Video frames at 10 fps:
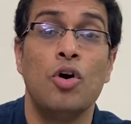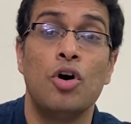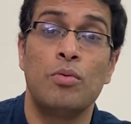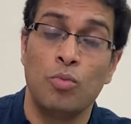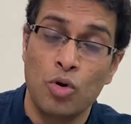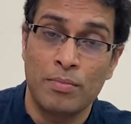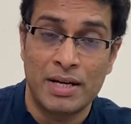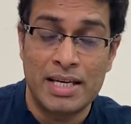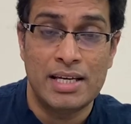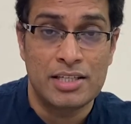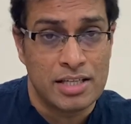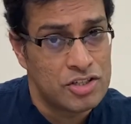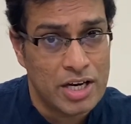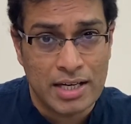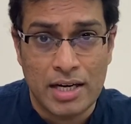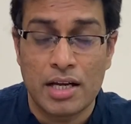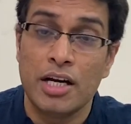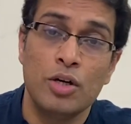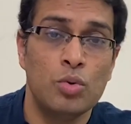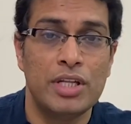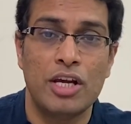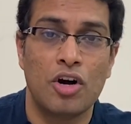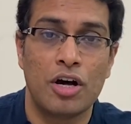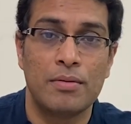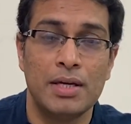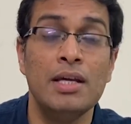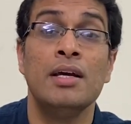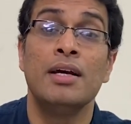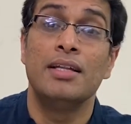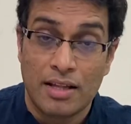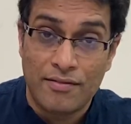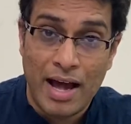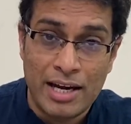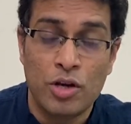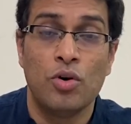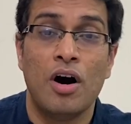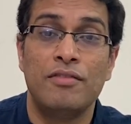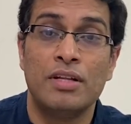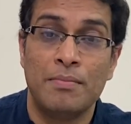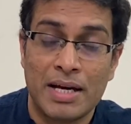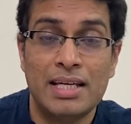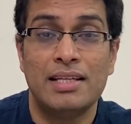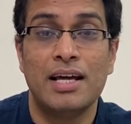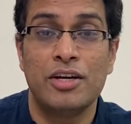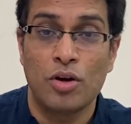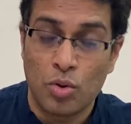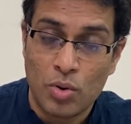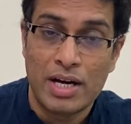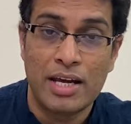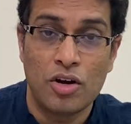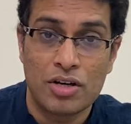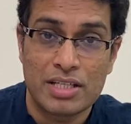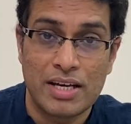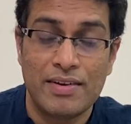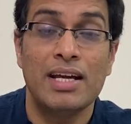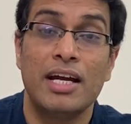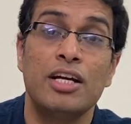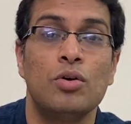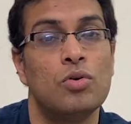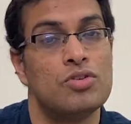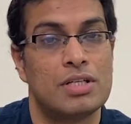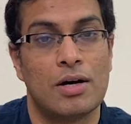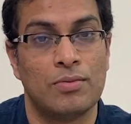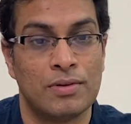or more money is injected into the economy, the value of the money that you're holding or saving, it goes down.